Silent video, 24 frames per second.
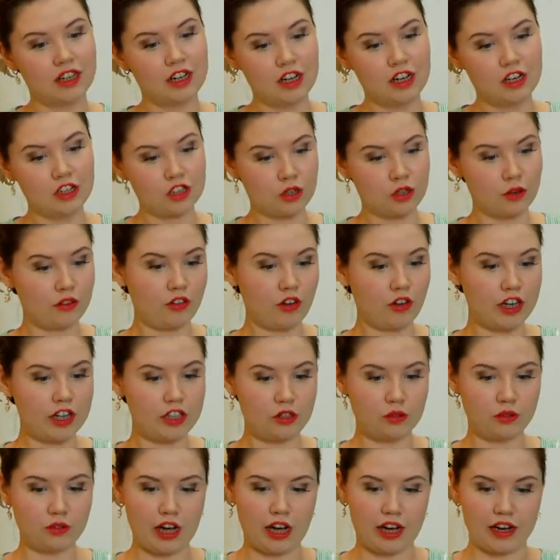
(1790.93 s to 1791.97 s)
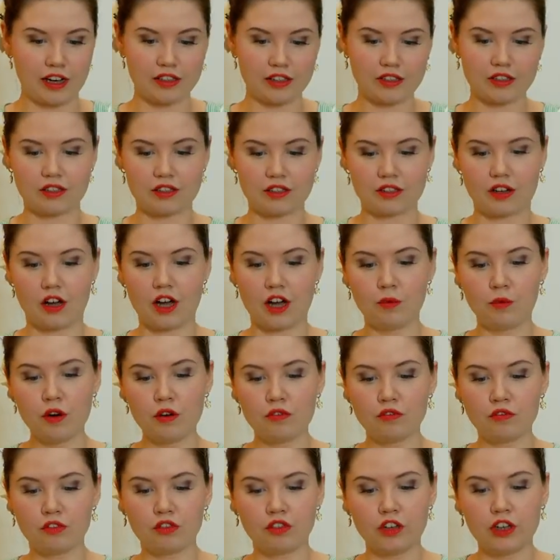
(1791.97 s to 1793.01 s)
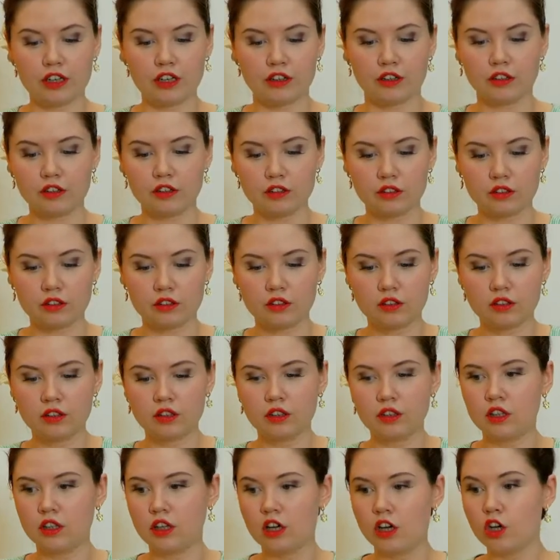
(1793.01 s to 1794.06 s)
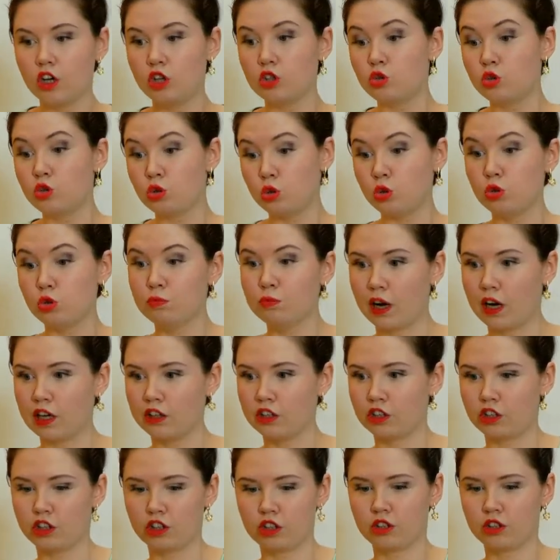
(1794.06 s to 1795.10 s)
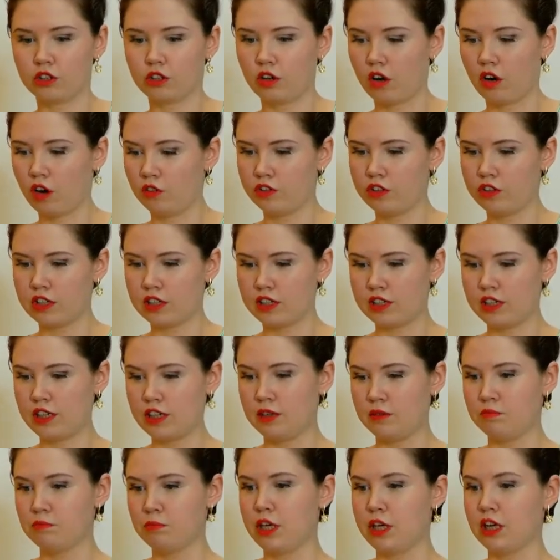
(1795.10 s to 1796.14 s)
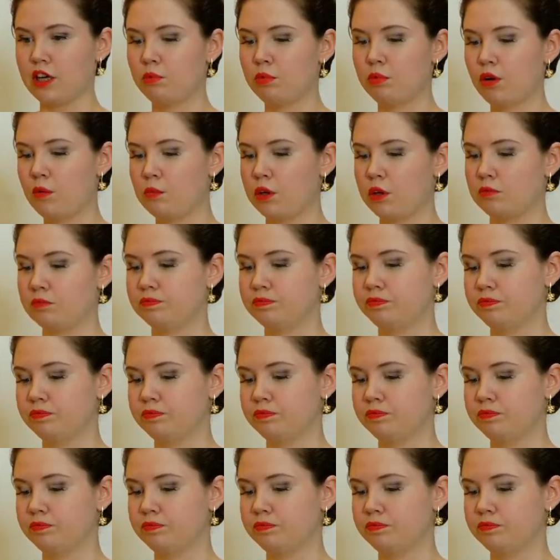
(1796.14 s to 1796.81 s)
So if I do that, I won't feel too much of the steam being a problem.